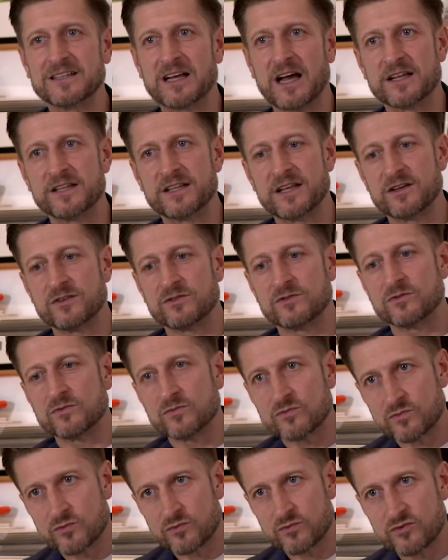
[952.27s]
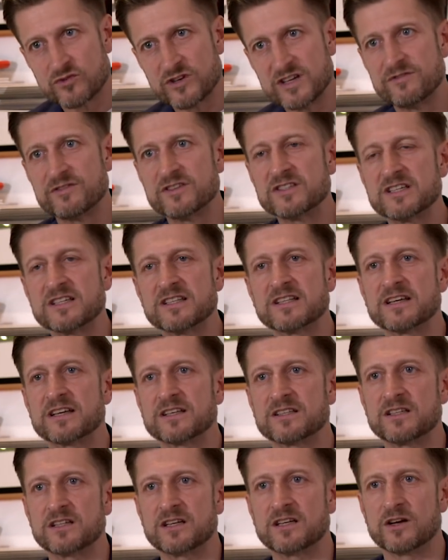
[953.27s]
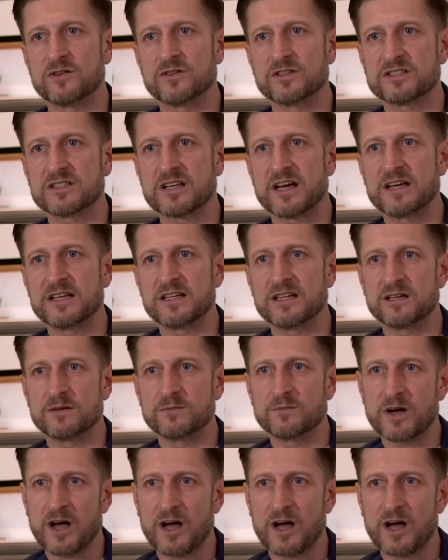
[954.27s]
and then revisit that, you know, the stadium.